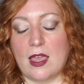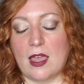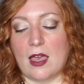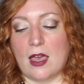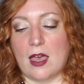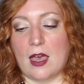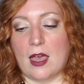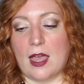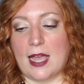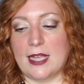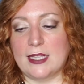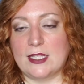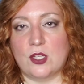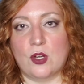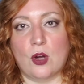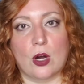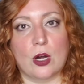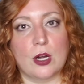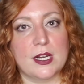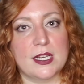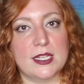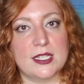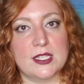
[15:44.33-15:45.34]
as an
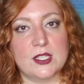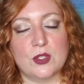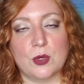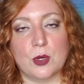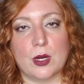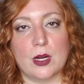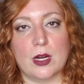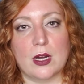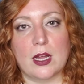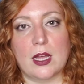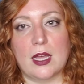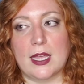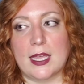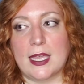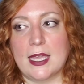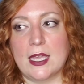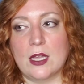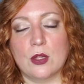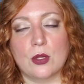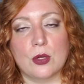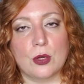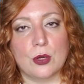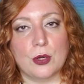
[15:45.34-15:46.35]
artist or a
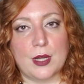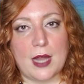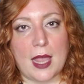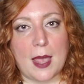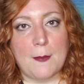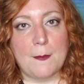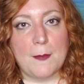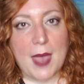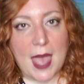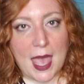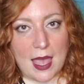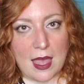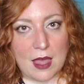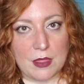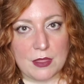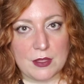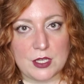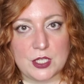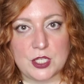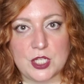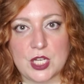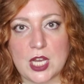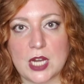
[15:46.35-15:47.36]
healer or an empath
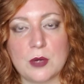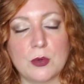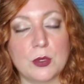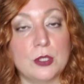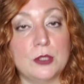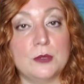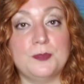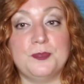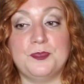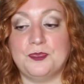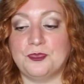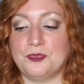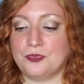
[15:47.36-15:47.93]
in general.